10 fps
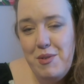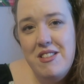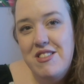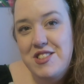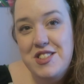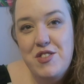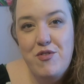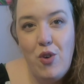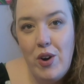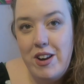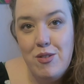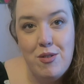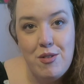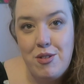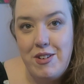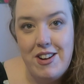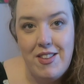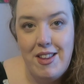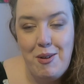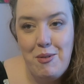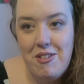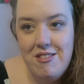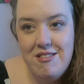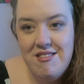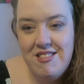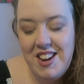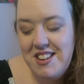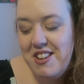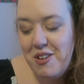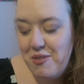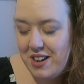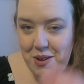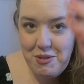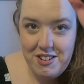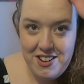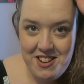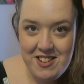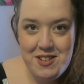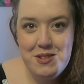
we not just avoid all 3 on that one? I don't really want to.